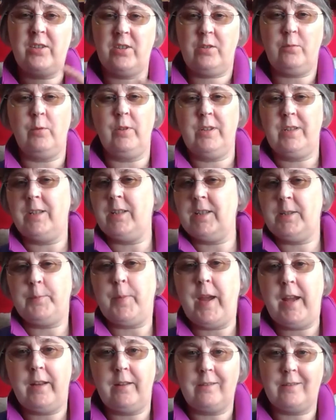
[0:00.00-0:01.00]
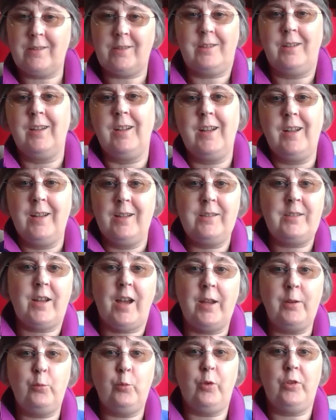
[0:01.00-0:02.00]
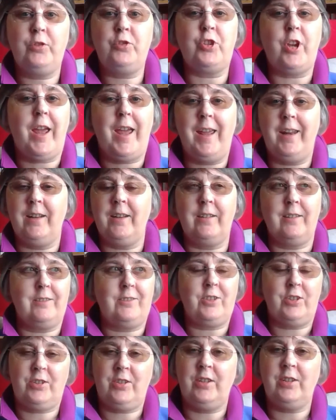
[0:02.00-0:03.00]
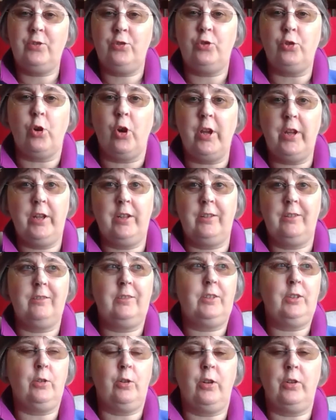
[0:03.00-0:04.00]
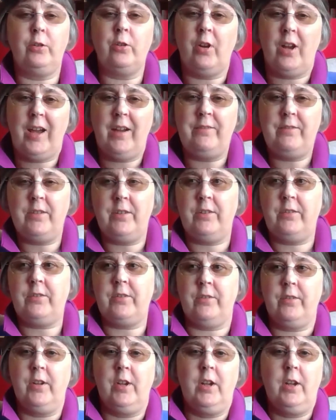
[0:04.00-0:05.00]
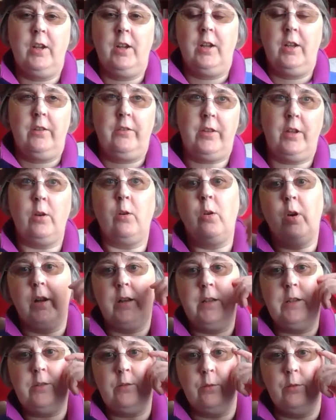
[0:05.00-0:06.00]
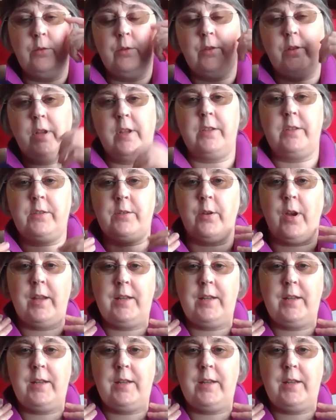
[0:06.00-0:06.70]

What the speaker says: I just wanted to spend time with Jen and just enjoy, and not have to think, oh, I need to go and do this.